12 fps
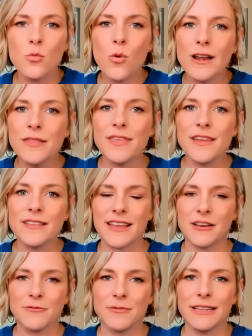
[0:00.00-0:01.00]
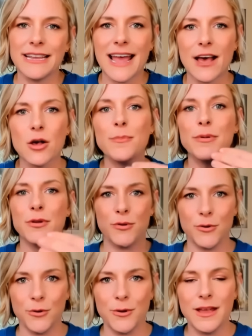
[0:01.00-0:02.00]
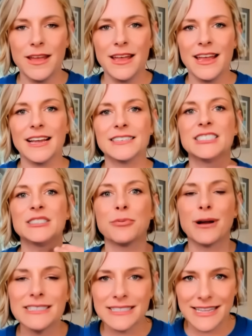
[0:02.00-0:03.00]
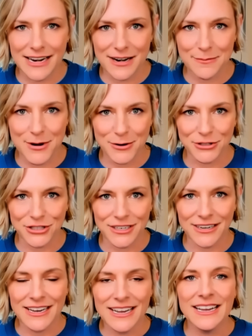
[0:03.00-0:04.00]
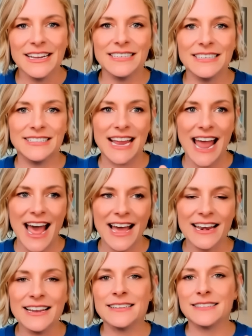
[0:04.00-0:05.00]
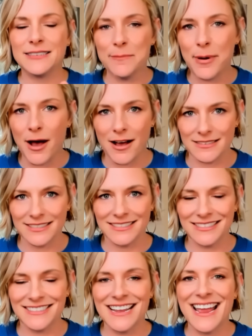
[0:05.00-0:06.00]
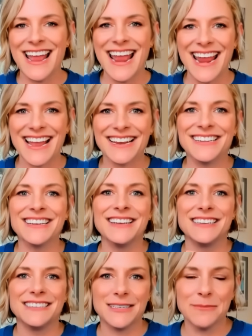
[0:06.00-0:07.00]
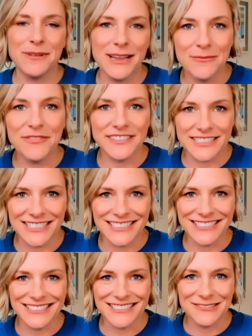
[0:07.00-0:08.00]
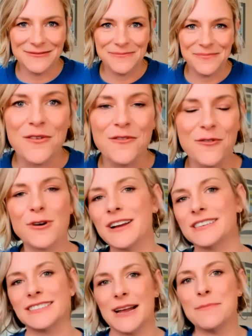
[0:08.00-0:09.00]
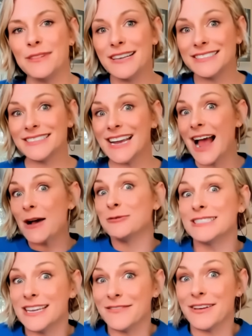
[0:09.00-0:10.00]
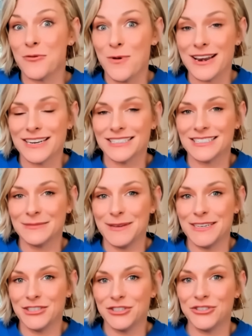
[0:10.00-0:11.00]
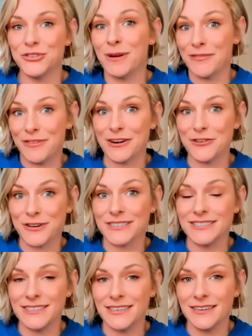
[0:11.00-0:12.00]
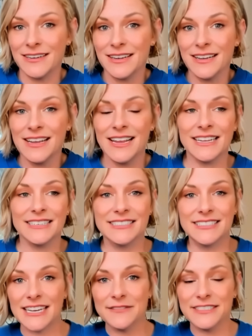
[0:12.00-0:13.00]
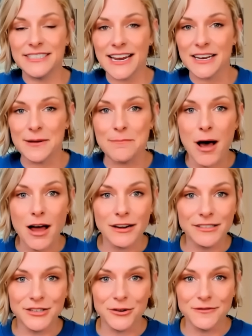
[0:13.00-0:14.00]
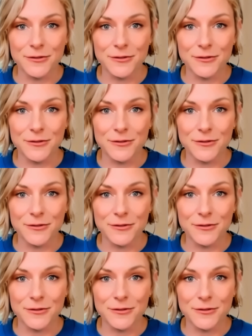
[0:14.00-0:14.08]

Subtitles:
one thing that can really help you express that emotion is to add some pauses and some emphasis. For example, let's say I was giving a wedding speech to my friend Christy. Instead of saying in a monotone